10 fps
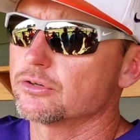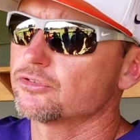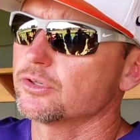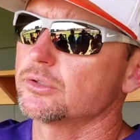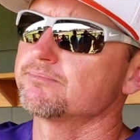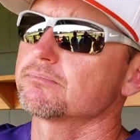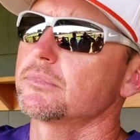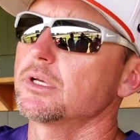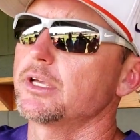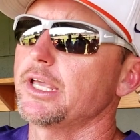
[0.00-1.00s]
So,
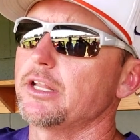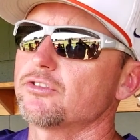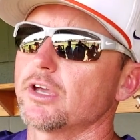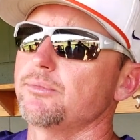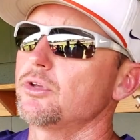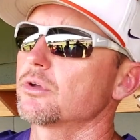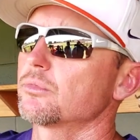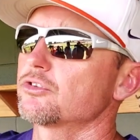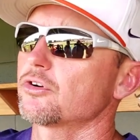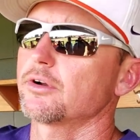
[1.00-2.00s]
uh, anytime you can
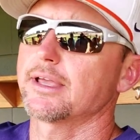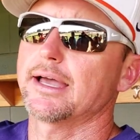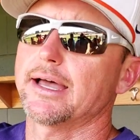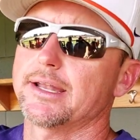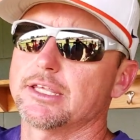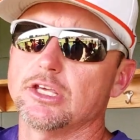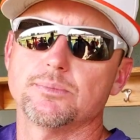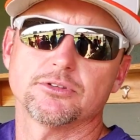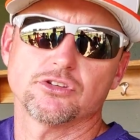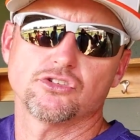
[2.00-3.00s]
return a guy in a key
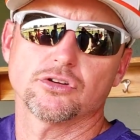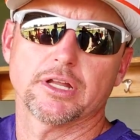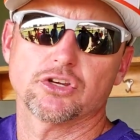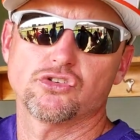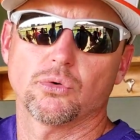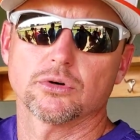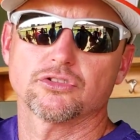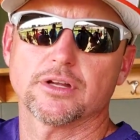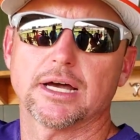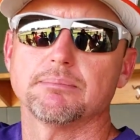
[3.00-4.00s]
position like
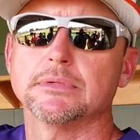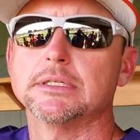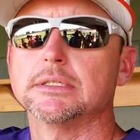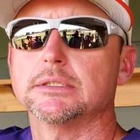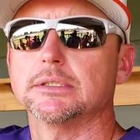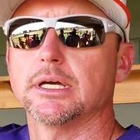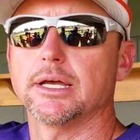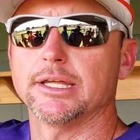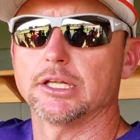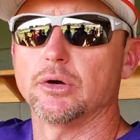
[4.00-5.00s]
shortstop, uh,
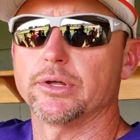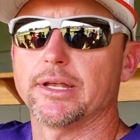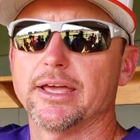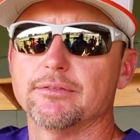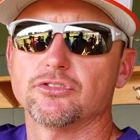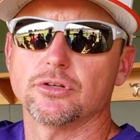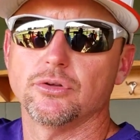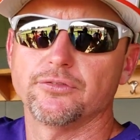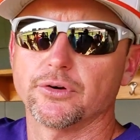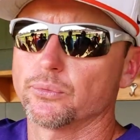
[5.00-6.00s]
in Logan Davidson,
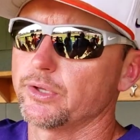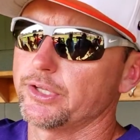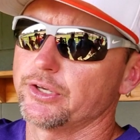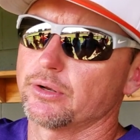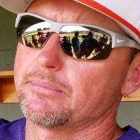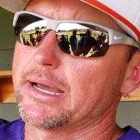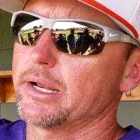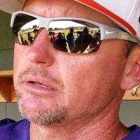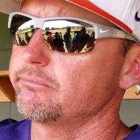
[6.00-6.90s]
you feel really good about it.